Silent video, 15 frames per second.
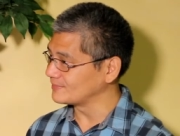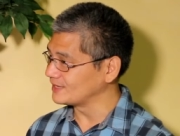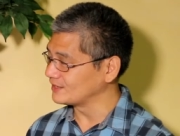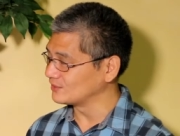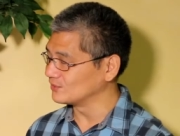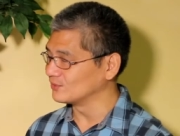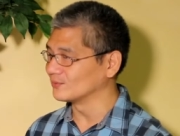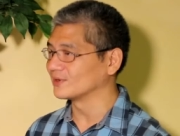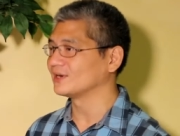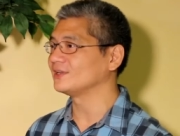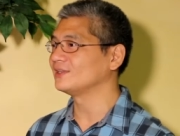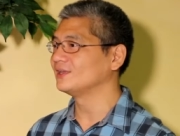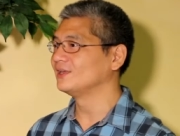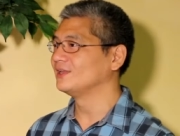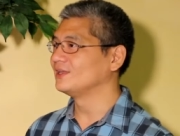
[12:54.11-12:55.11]
being lowered,
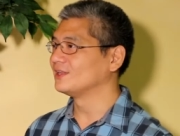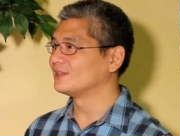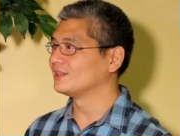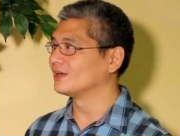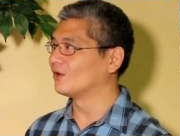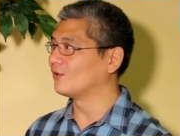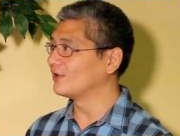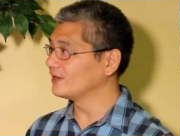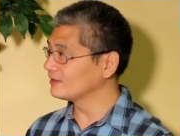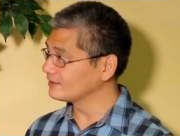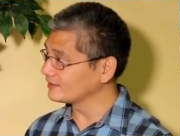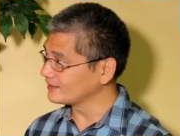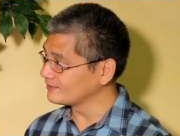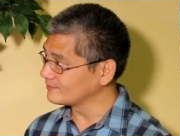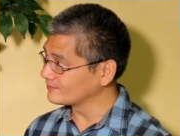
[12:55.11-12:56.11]
the
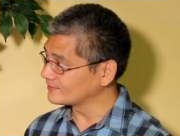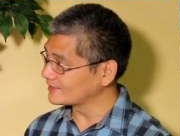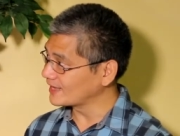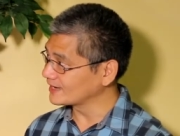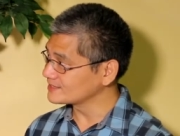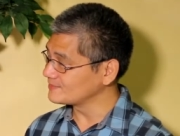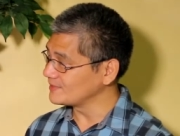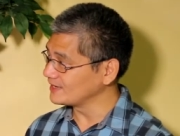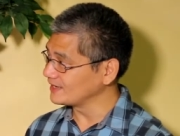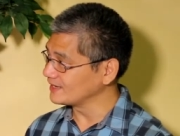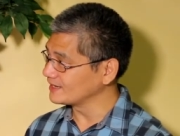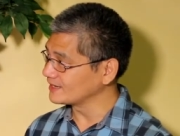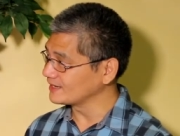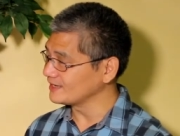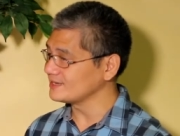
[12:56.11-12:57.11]
oil tax being
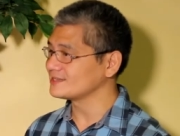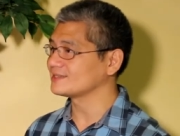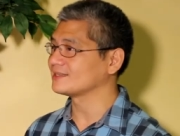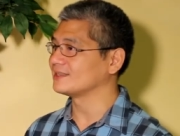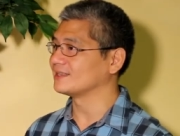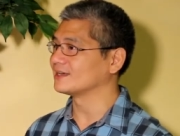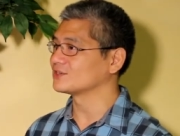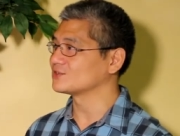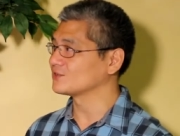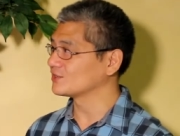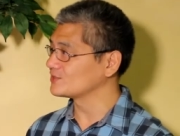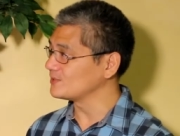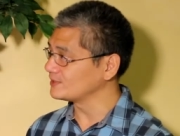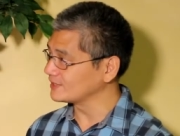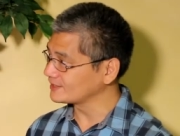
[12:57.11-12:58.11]
increased, the
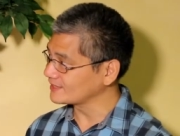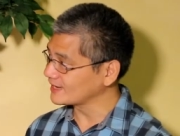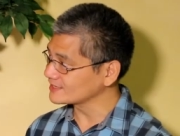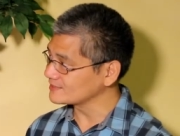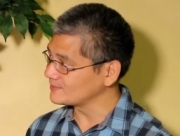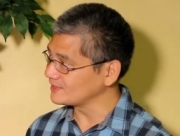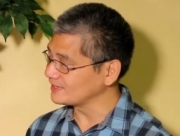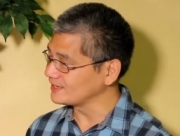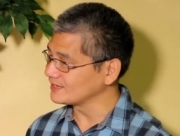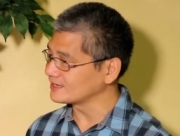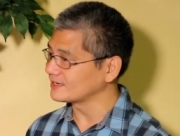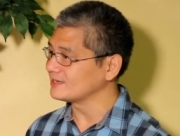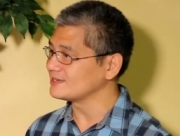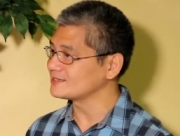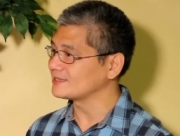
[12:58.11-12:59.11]
sugar-sweetened tax being
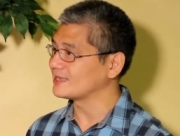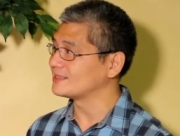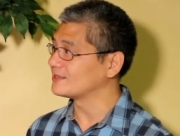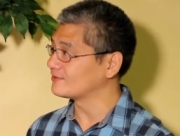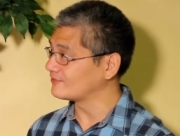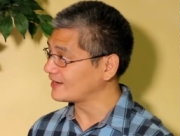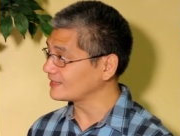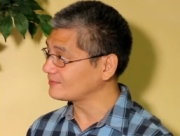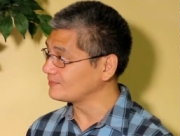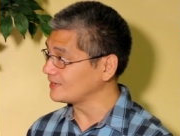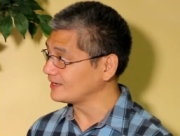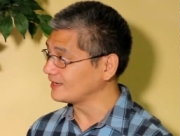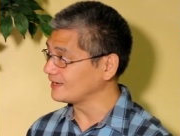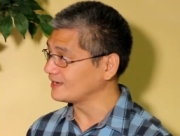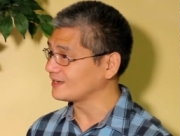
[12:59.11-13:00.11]
increased, and the V A T
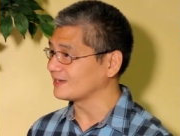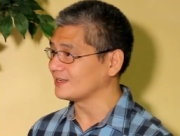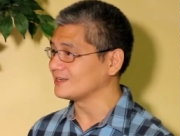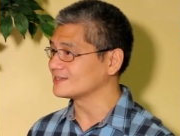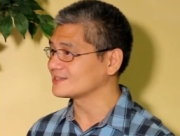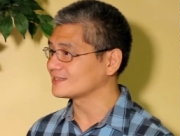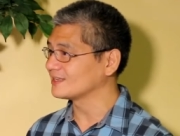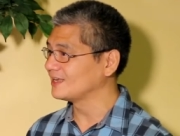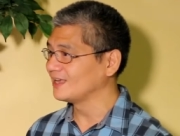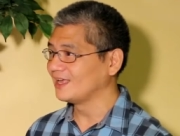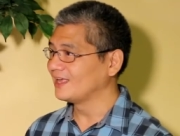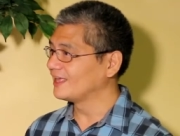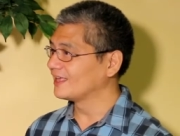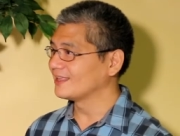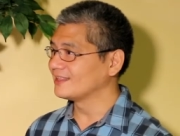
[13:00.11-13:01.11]
being increased. Mm-hmm.
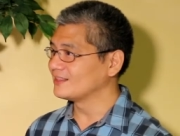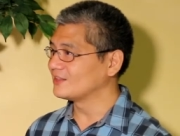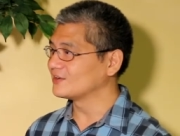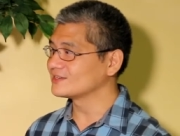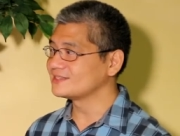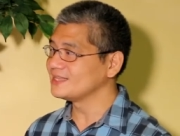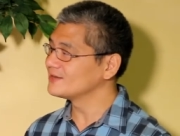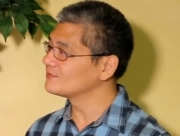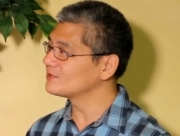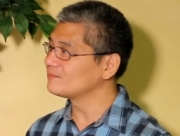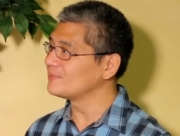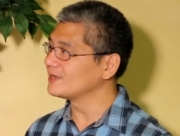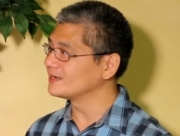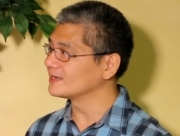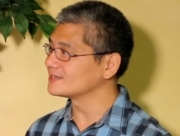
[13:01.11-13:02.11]
There's never
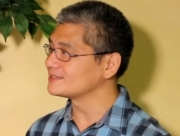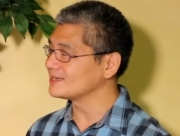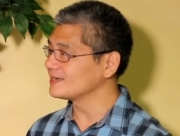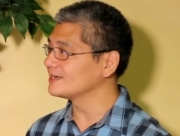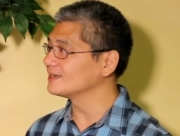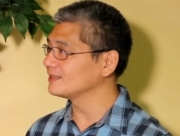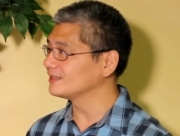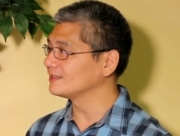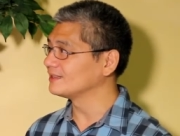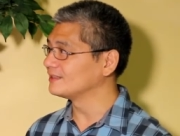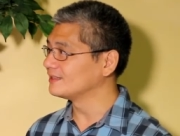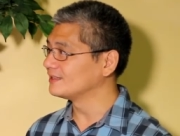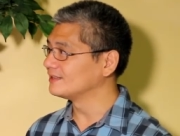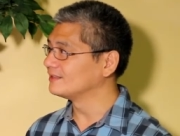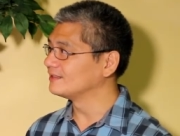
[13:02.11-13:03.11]
been a single
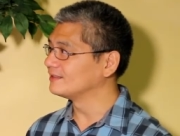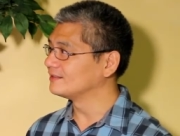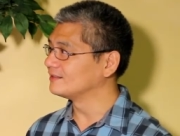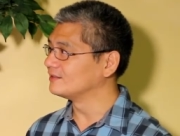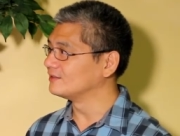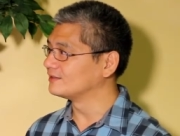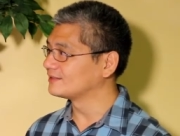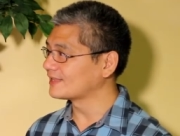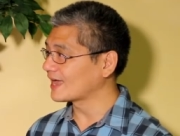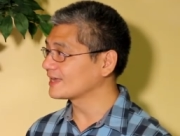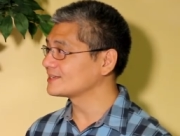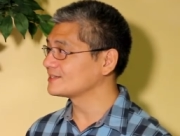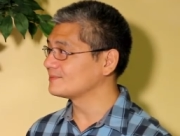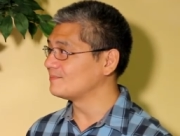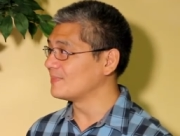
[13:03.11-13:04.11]

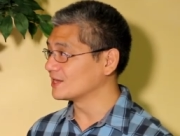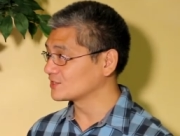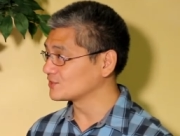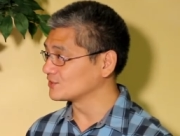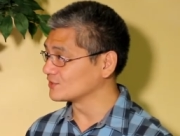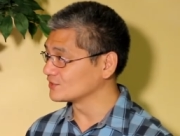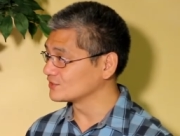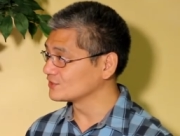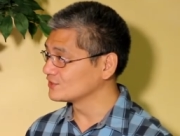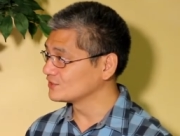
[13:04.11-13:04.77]
tax measure